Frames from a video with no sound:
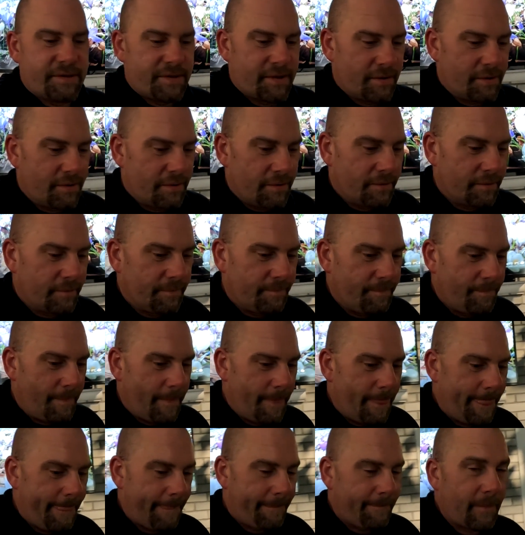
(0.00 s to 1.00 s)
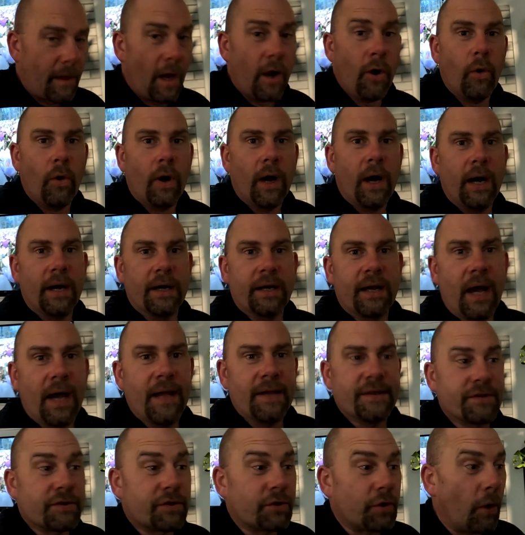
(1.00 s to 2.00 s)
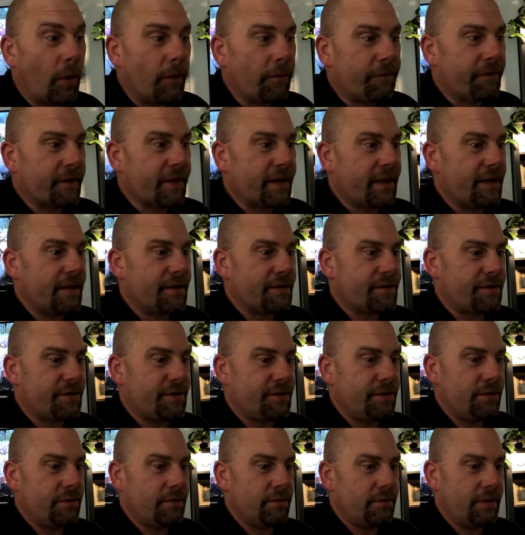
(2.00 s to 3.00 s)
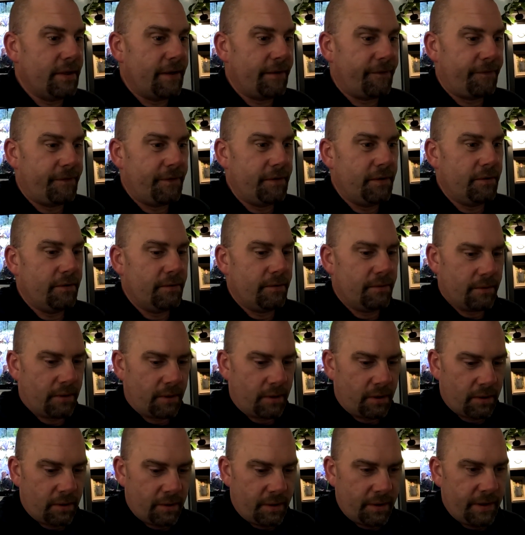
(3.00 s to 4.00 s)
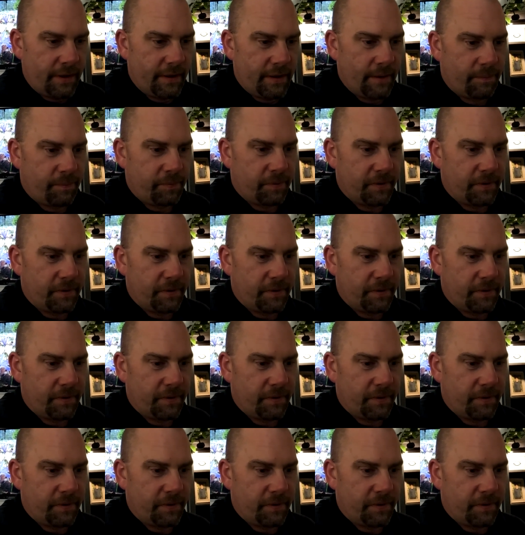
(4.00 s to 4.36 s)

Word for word: So, oh, uh, guys, don't forget to, if you are in a